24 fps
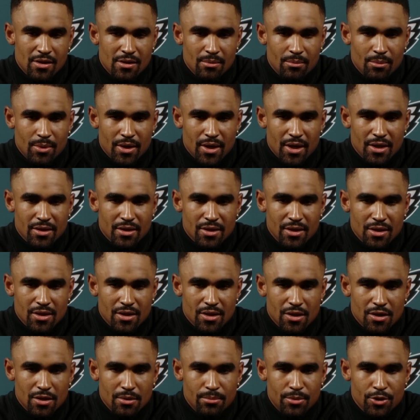But I think
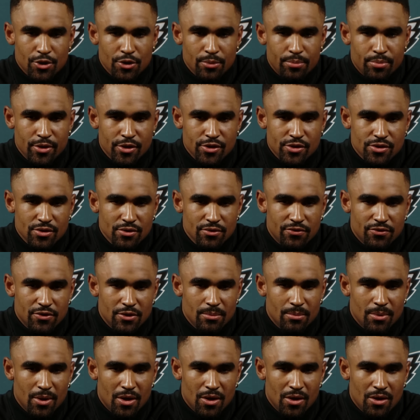bigger picture,
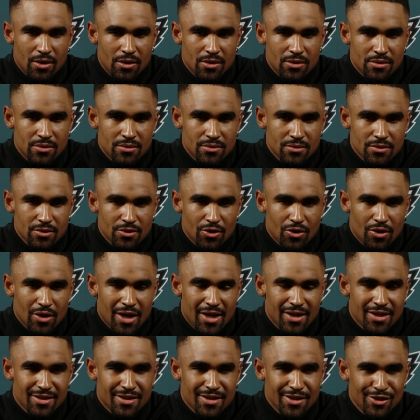football, you know, a
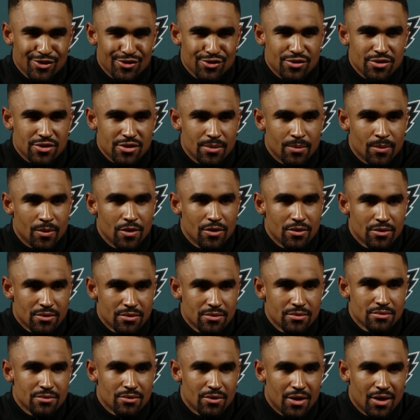lot of things are similar,
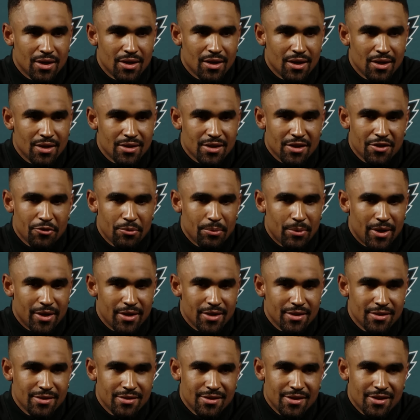right? Like
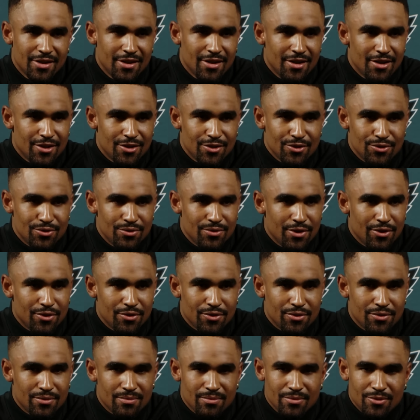everybody,
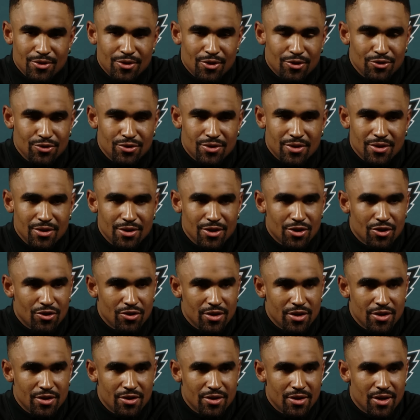you know, you can look on
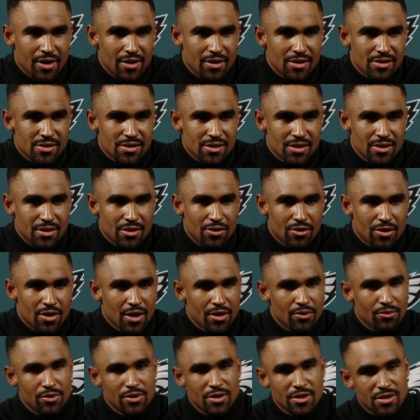the internet and see,
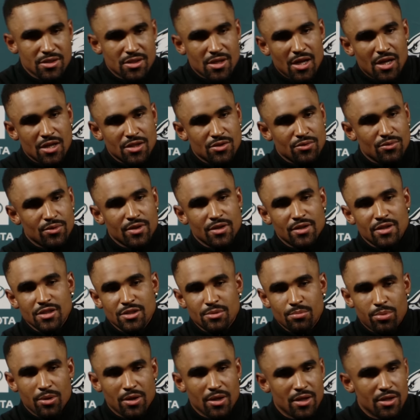okay, well, these guys are running this
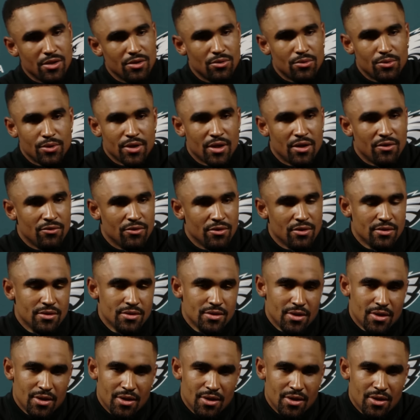play or whatever.